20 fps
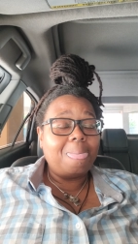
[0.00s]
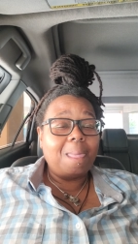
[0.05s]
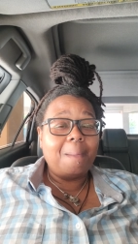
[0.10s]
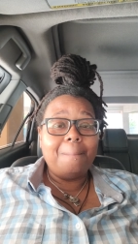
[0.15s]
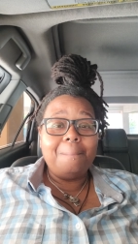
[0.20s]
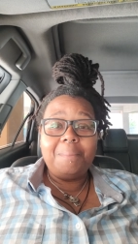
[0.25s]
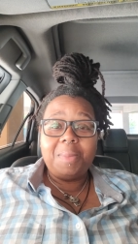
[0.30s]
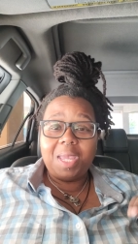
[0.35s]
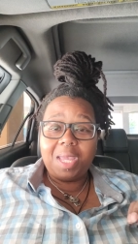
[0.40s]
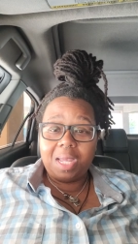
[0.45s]

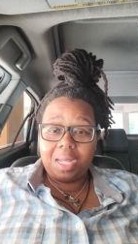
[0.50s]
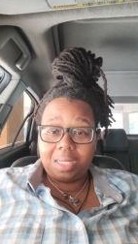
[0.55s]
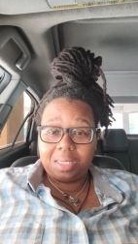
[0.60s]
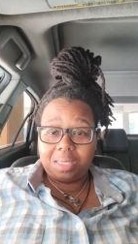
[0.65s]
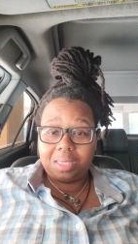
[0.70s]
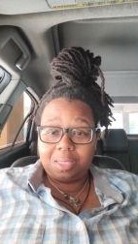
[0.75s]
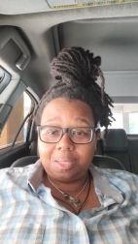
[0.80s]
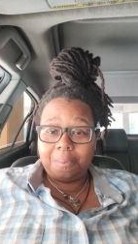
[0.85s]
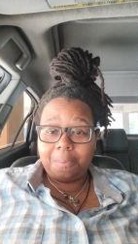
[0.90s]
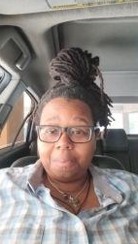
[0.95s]

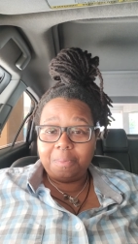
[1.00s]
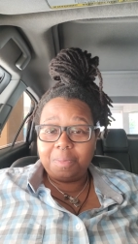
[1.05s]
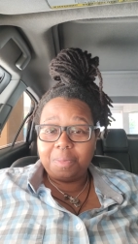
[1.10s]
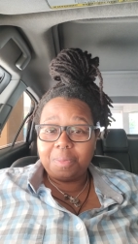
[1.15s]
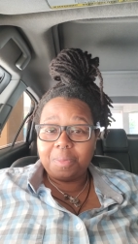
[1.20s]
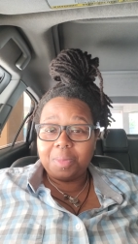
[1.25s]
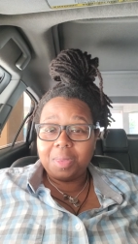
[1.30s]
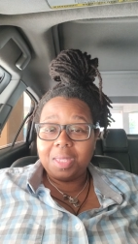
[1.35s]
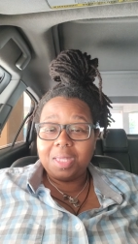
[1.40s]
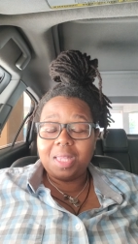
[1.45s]
mixed
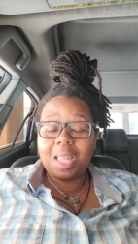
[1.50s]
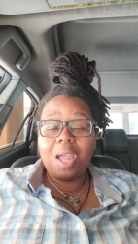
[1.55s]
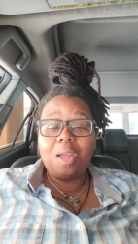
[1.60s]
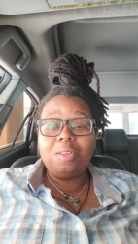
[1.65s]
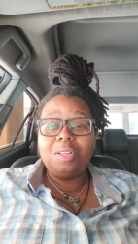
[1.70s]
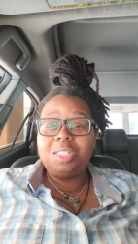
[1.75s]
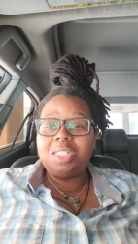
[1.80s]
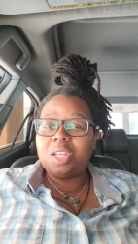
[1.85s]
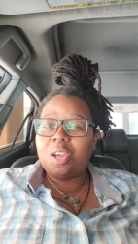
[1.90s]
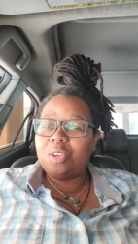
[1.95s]
they
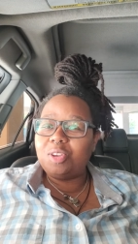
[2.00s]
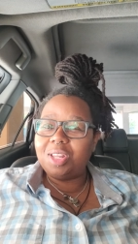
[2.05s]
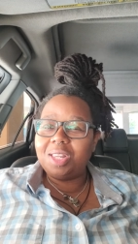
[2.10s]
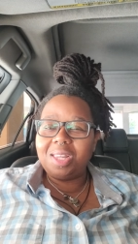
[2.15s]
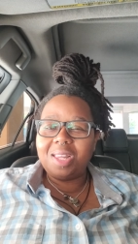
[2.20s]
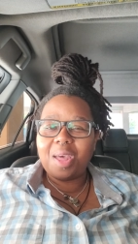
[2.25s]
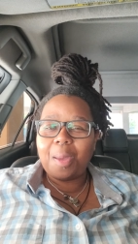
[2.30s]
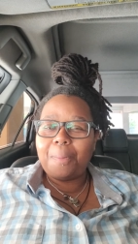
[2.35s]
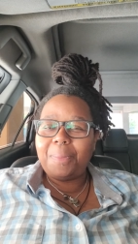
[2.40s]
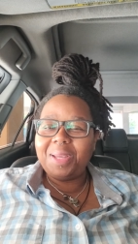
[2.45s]
only showed a
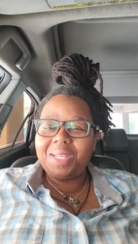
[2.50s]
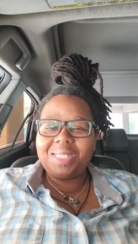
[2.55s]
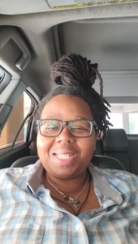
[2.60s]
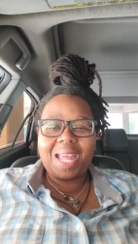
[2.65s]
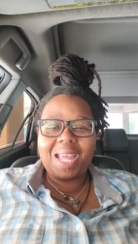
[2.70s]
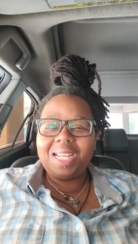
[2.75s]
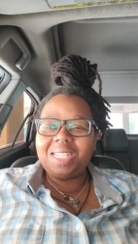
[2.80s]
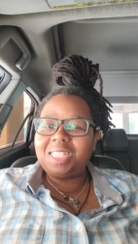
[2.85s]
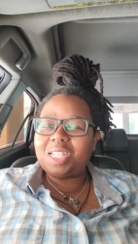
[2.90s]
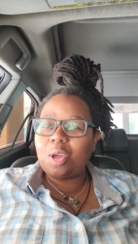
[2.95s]
little piece they
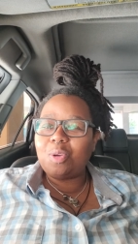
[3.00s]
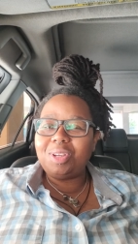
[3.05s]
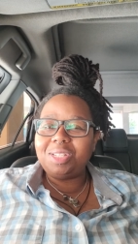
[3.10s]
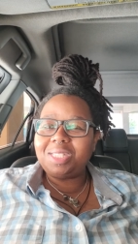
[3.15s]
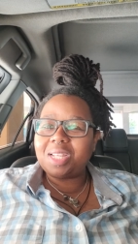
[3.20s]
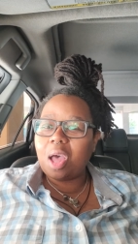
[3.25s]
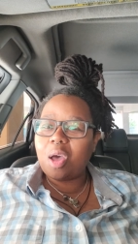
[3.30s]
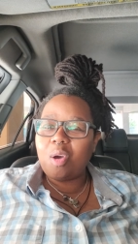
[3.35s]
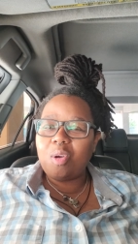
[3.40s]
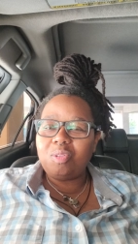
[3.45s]
ain't show
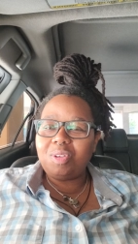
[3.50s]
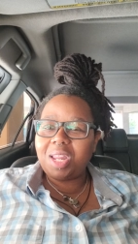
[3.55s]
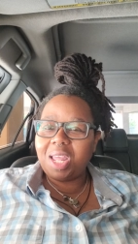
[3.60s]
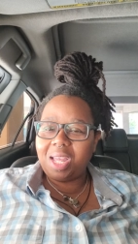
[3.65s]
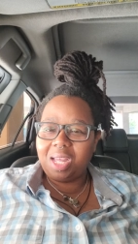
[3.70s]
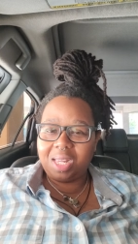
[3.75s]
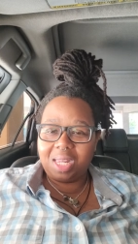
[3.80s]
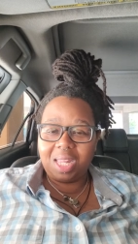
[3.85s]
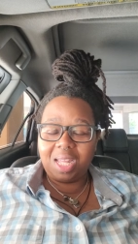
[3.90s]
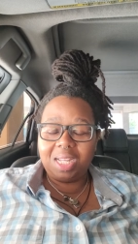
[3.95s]
his whole
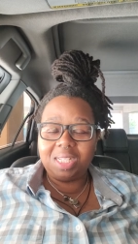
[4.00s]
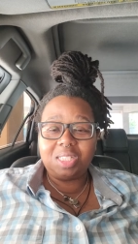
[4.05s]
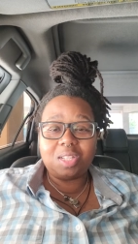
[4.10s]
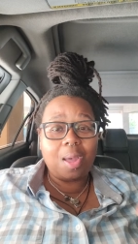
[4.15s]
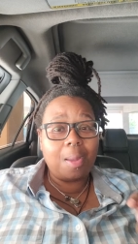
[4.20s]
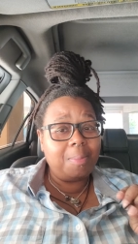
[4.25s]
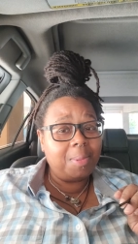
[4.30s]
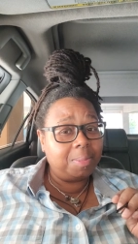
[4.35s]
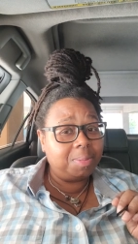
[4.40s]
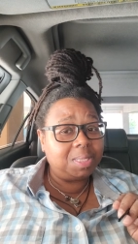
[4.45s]
dingaling so
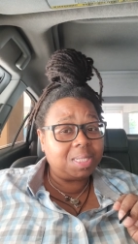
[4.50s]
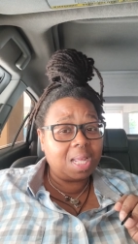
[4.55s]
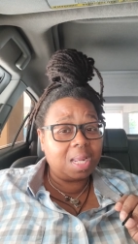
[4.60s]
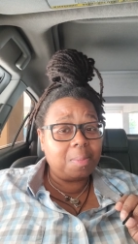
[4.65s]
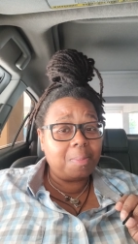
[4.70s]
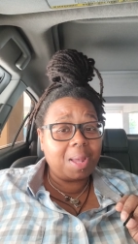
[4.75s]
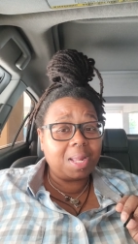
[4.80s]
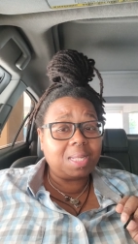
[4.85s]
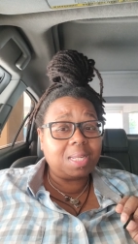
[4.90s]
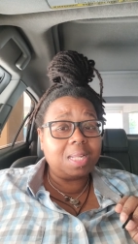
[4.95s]
i'm upset
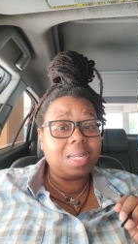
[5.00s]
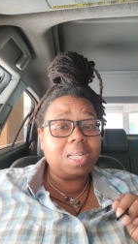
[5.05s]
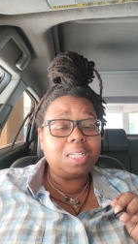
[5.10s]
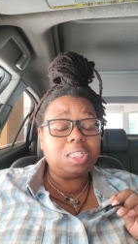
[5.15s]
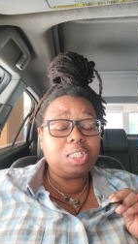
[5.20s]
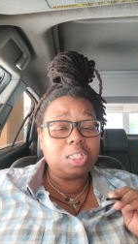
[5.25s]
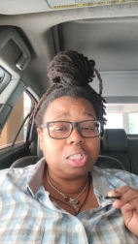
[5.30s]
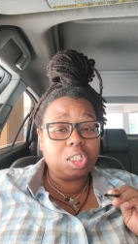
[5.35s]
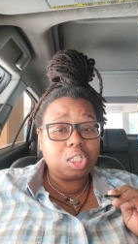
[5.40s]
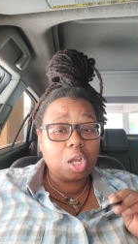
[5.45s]
about that they
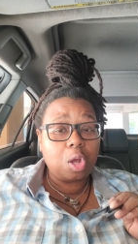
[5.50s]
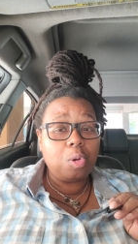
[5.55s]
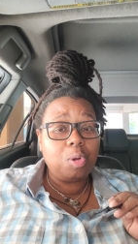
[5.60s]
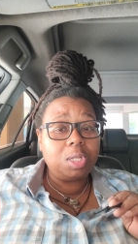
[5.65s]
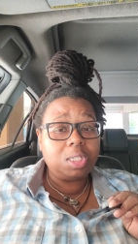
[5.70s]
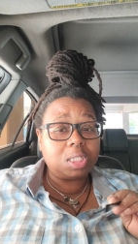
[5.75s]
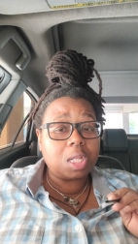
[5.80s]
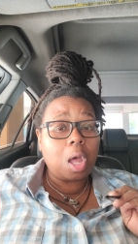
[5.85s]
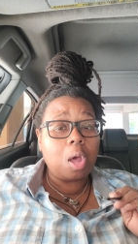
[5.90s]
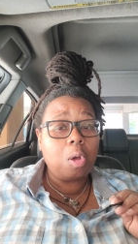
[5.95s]
should have showed
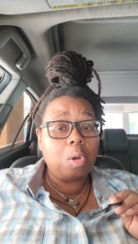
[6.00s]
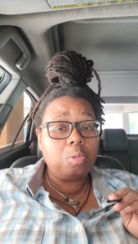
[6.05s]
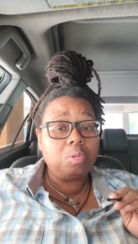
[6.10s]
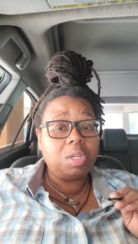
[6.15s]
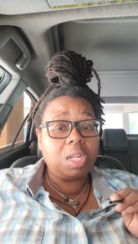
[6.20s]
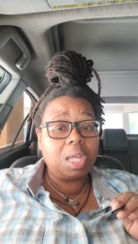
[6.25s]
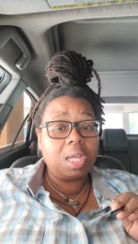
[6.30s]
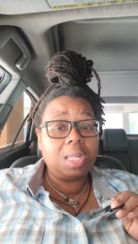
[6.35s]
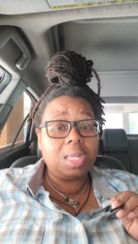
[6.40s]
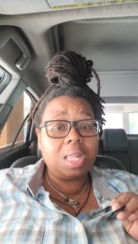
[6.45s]
his whole
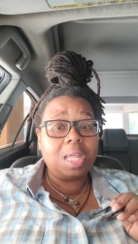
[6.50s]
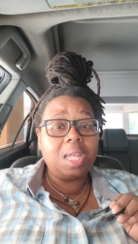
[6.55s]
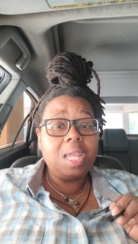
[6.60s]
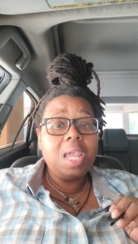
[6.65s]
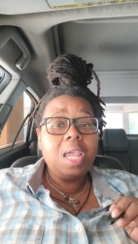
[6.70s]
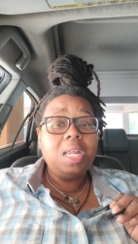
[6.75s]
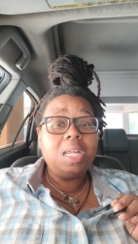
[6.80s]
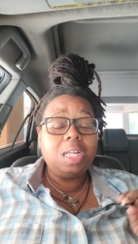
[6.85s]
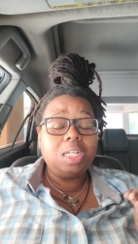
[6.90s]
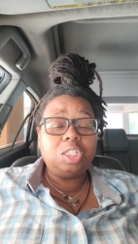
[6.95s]
dingaling
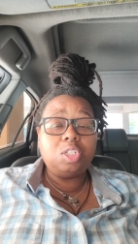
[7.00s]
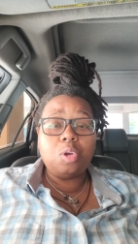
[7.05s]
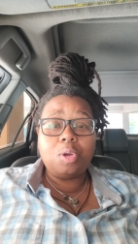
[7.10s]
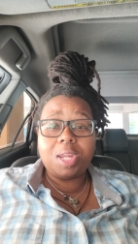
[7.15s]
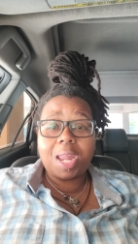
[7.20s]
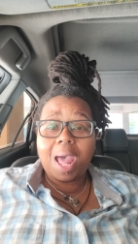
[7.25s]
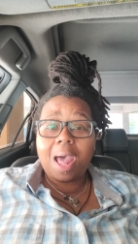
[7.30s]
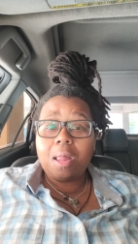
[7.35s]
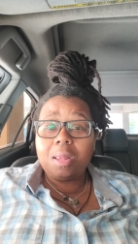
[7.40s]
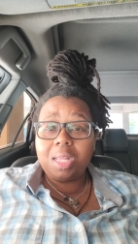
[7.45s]
they
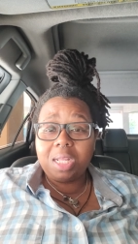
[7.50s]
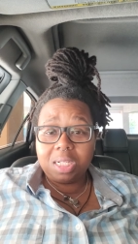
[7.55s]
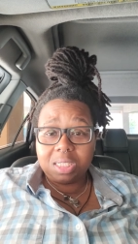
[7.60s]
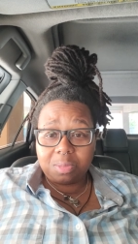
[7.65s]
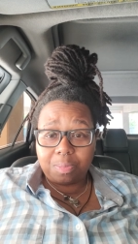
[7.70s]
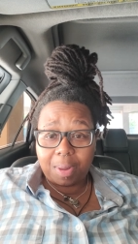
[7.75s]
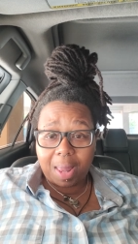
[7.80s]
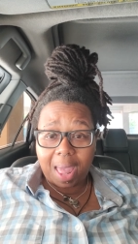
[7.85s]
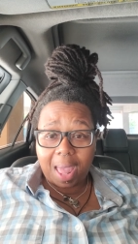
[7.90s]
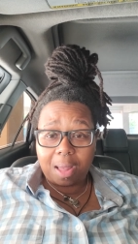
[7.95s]
showing all these
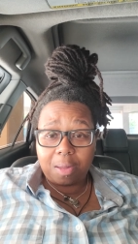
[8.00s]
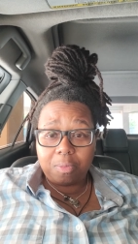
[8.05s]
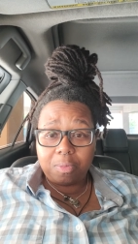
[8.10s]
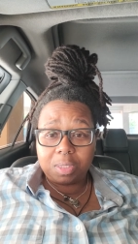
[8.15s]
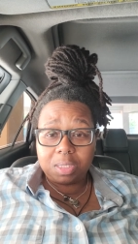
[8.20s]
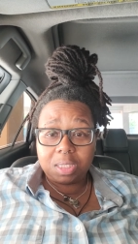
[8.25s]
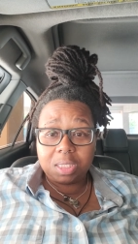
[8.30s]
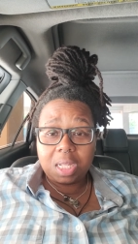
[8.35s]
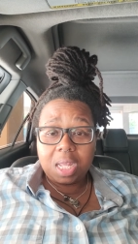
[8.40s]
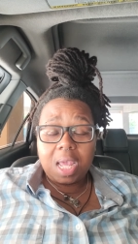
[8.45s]
black
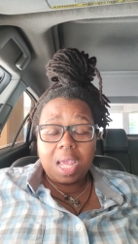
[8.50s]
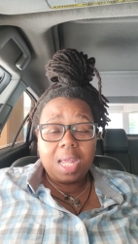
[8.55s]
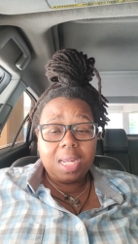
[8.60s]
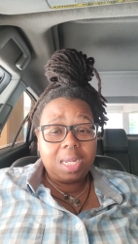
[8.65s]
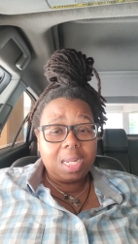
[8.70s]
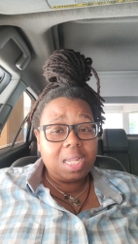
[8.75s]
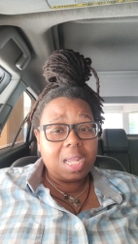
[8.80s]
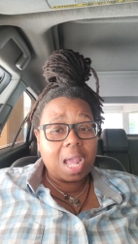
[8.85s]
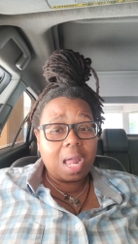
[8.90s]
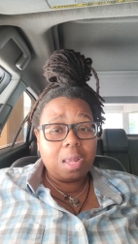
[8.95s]
ones
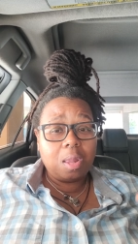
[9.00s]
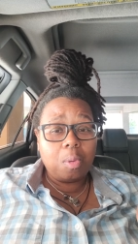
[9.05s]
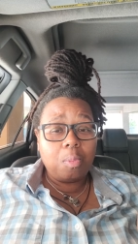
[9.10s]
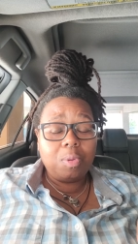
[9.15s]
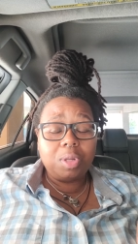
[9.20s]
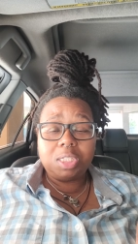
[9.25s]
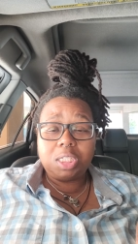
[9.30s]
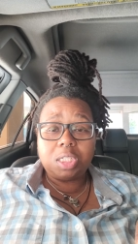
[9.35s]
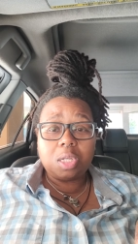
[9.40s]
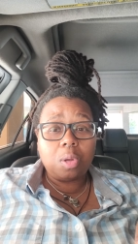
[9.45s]
then y'all don't
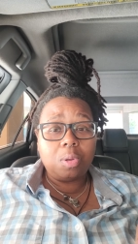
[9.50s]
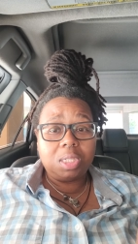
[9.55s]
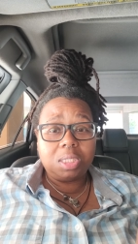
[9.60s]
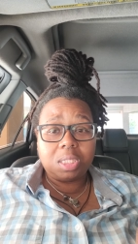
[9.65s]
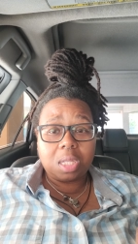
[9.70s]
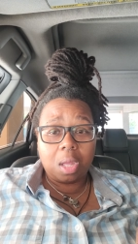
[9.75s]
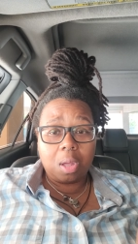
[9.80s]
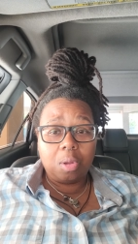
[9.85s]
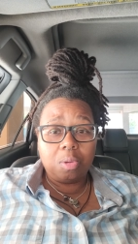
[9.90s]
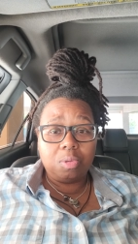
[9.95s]
want to show
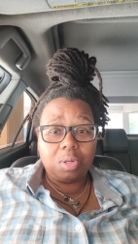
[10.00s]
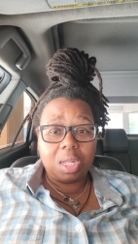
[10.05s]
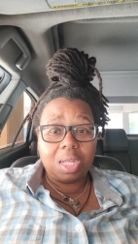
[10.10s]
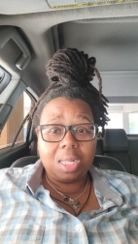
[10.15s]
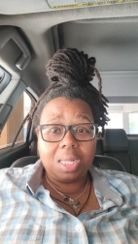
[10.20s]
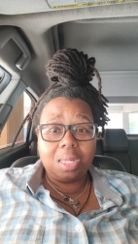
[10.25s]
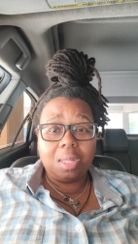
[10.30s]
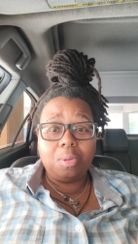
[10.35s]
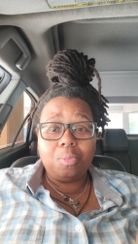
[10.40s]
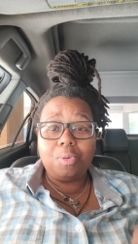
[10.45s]
his whole
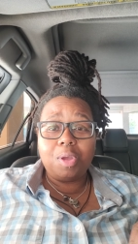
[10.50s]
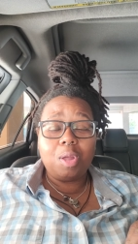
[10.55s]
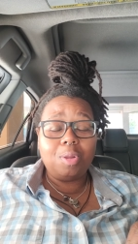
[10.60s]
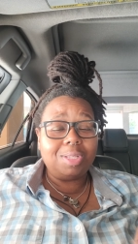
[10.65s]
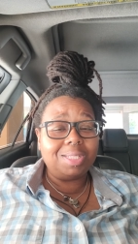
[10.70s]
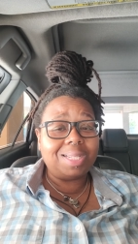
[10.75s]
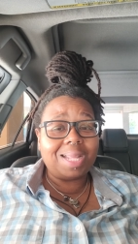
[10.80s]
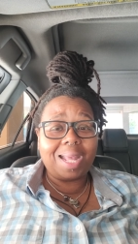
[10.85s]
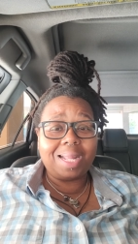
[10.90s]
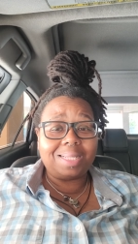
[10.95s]
dingaling we
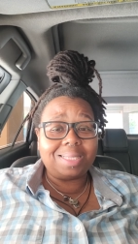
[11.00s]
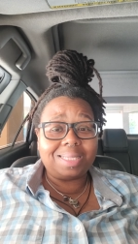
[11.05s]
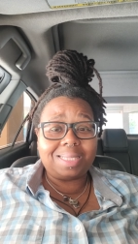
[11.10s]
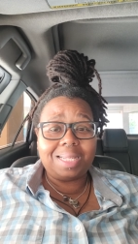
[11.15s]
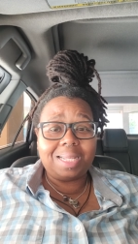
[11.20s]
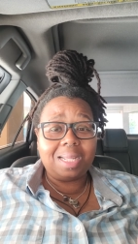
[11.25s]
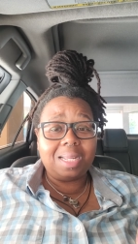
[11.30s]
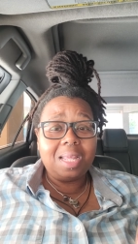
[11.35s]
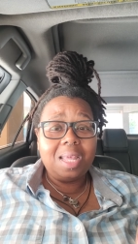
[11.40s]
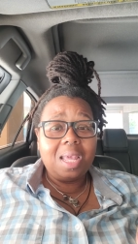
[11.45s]
only got to
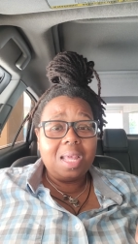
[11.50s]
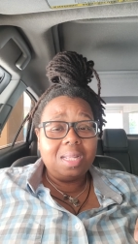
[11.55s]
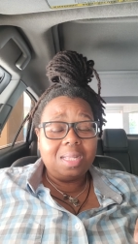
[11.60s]
see a,